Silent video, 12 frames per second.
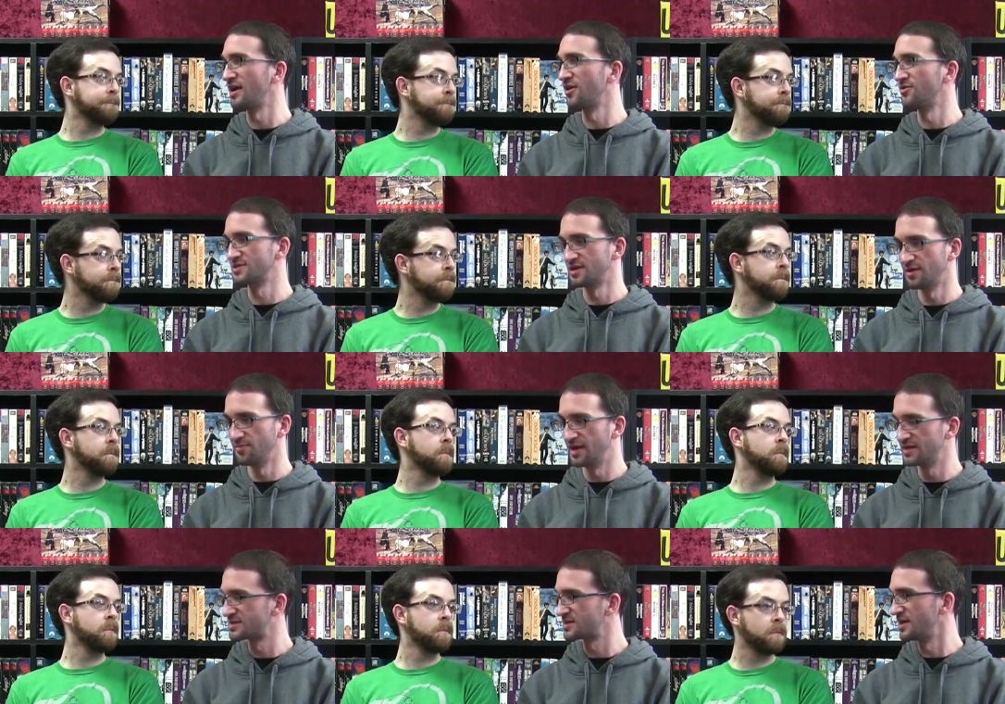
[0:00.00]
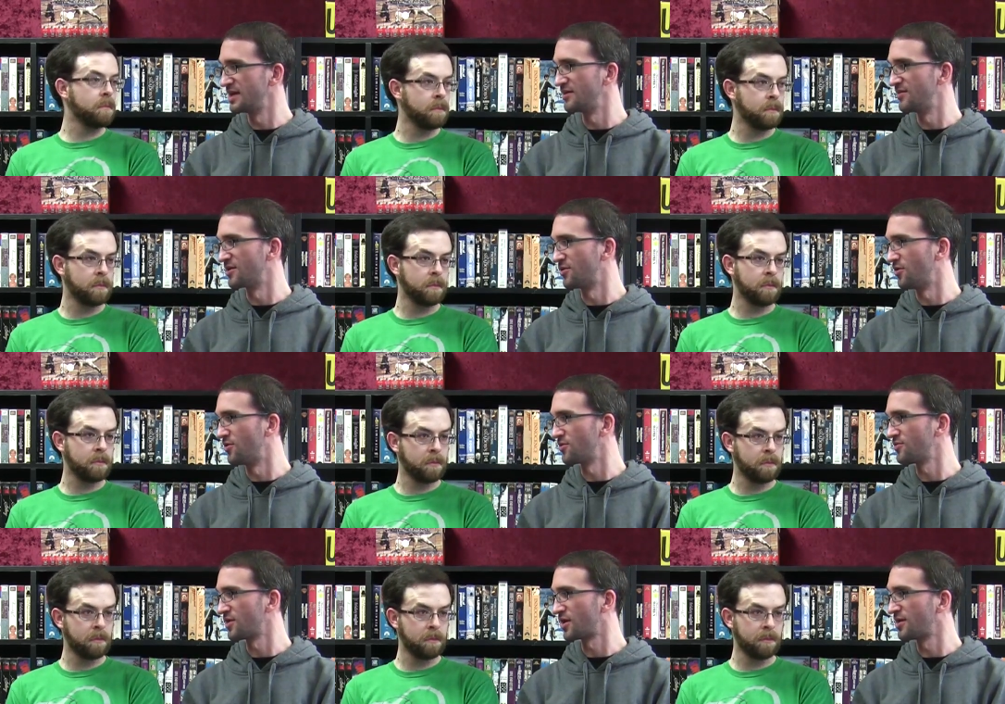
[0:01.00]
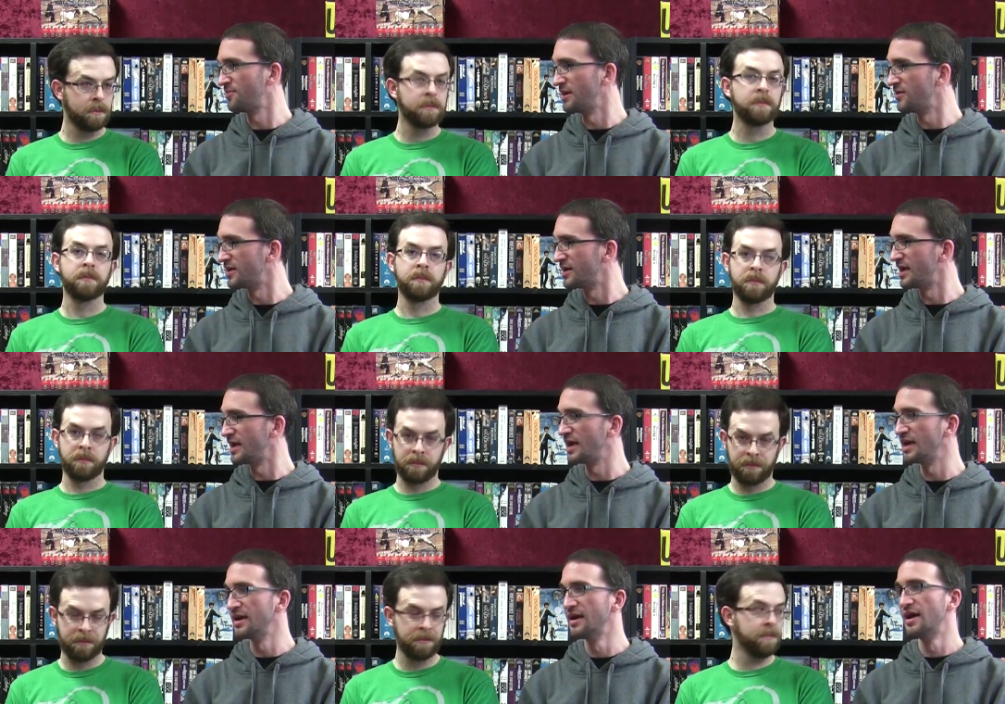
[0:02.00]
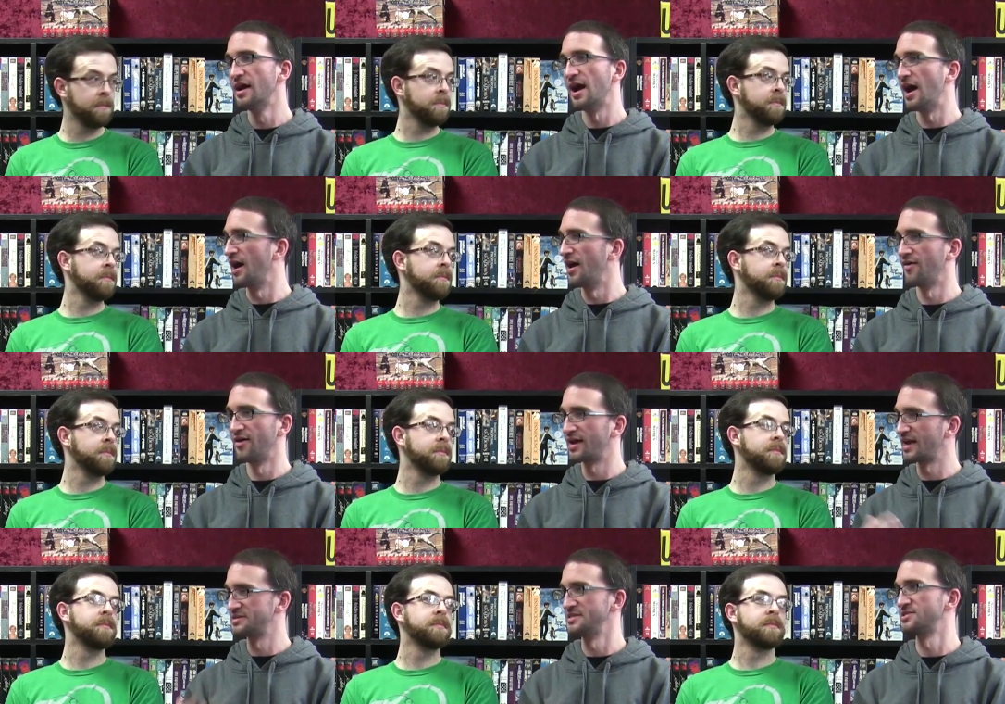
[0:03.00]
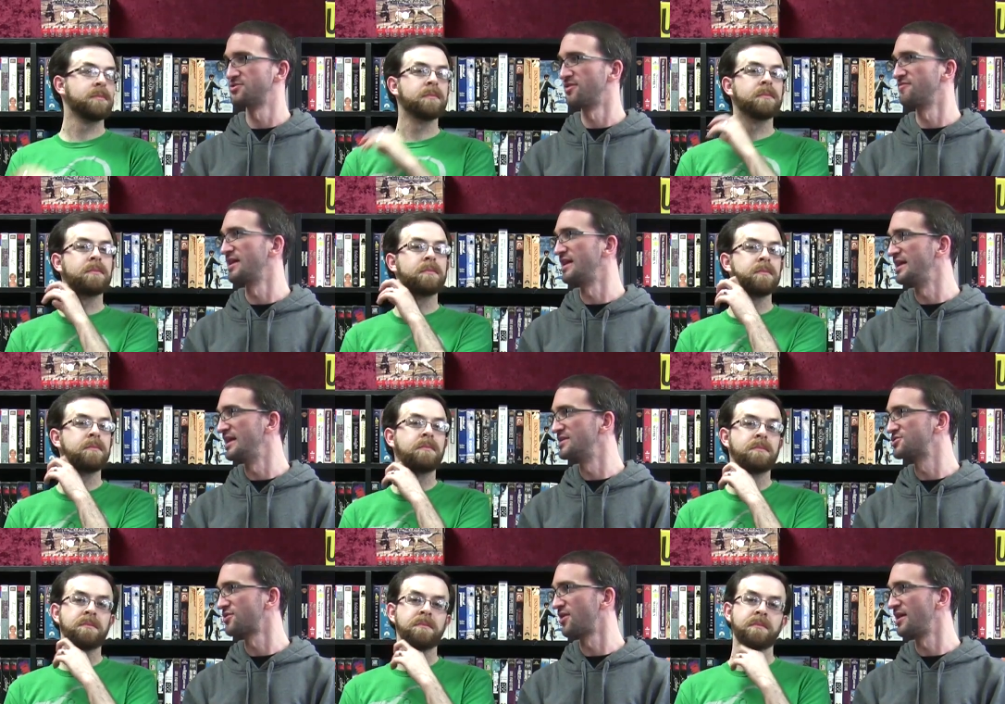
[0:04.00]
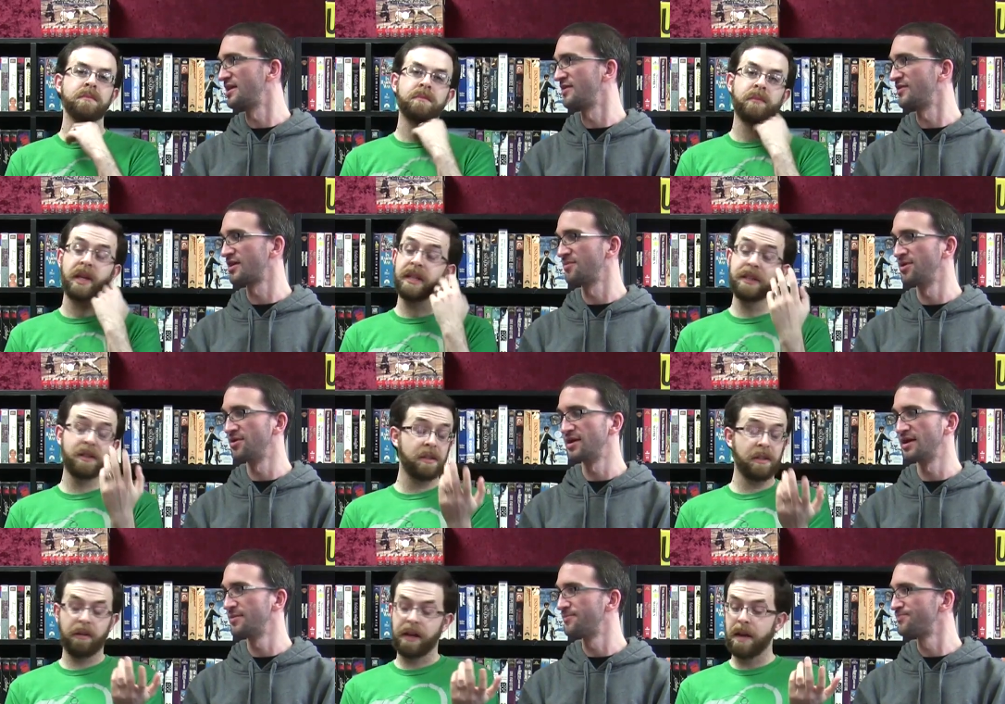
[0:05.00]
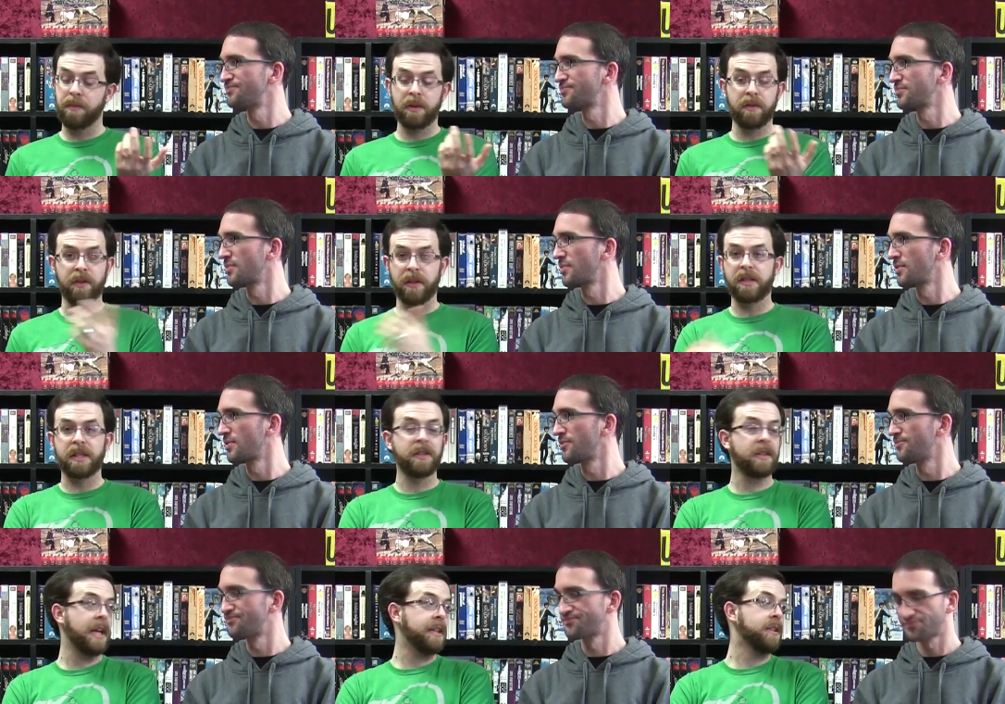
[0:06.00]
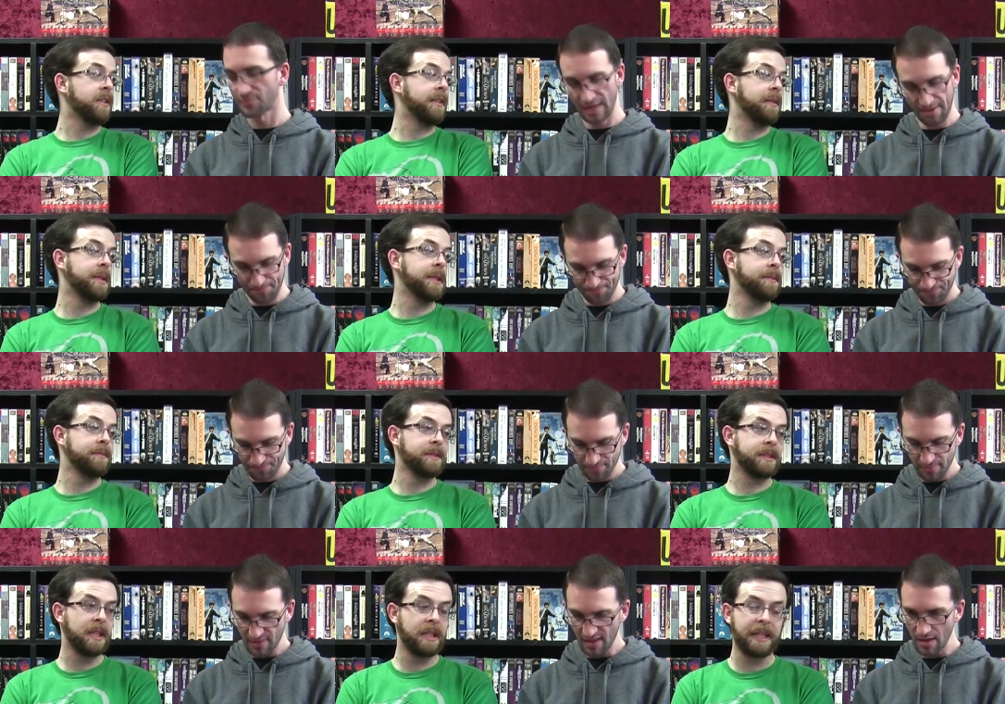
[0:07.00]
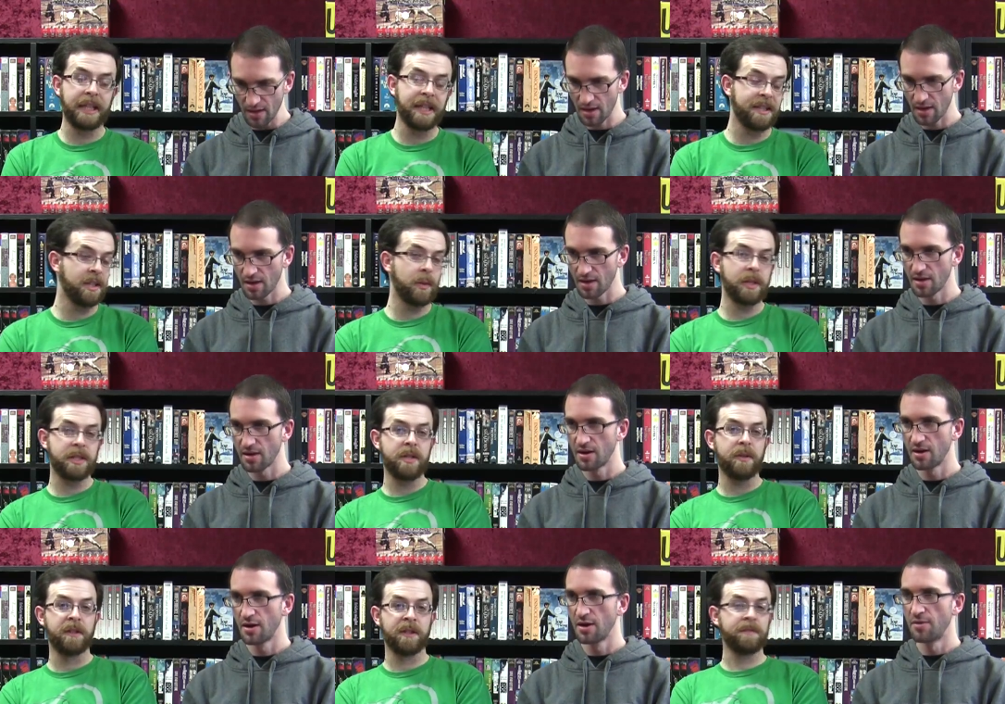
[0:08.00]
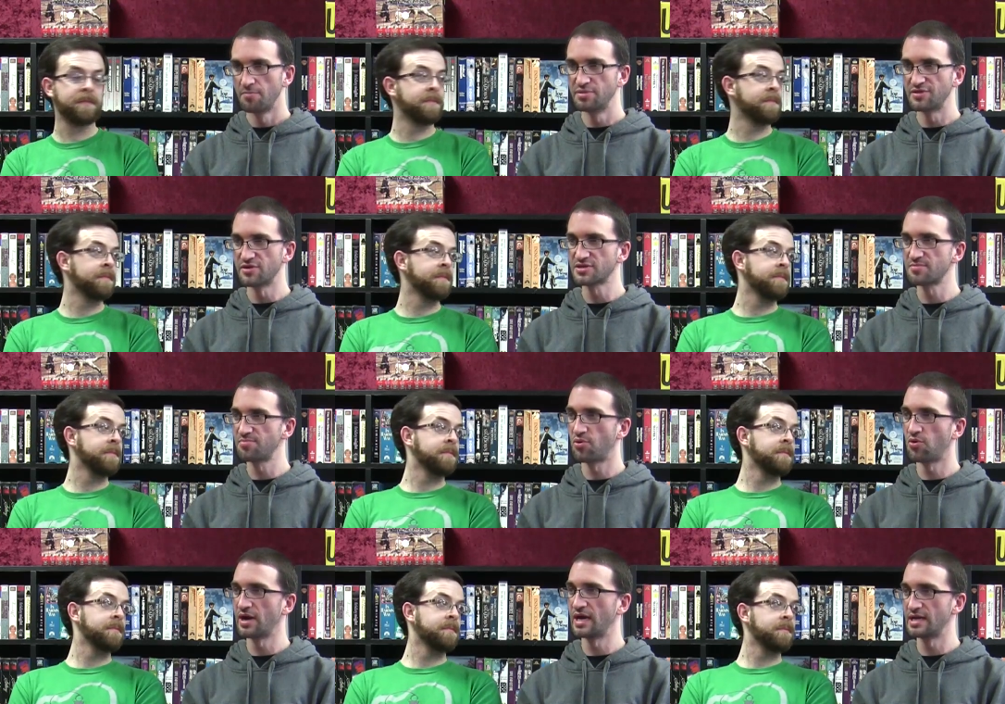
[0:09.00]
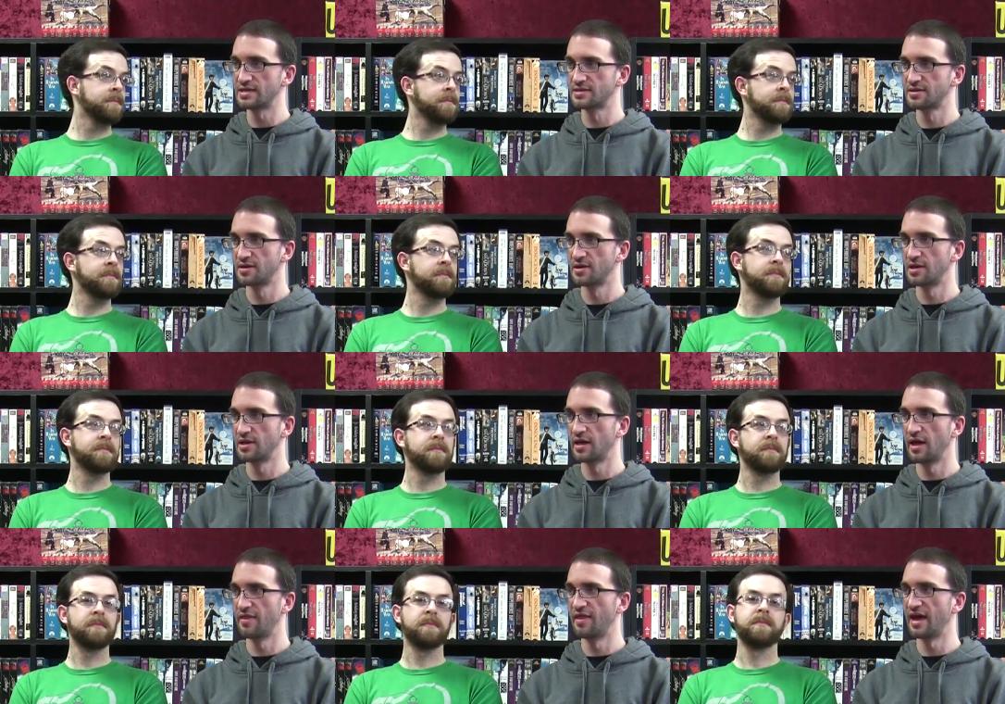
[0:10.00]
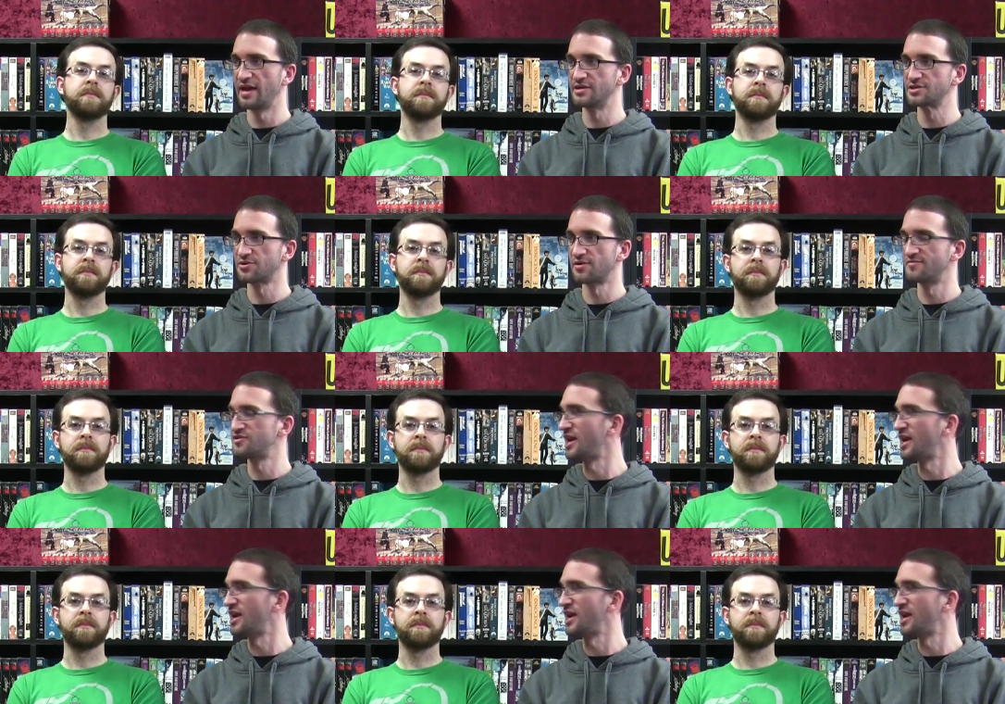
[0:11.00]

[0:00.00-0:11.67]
Speaker 1: He goes and he meets the little the community. Mm-hmm. I, I, like as he's sort of getting integrated in the community. Leonardo
Speaker 2: DiCaprio, very skilled actor. Yep. I mean, it's not like he doesn't know what he's doing.
Speaker 1: But there's a point that it sort of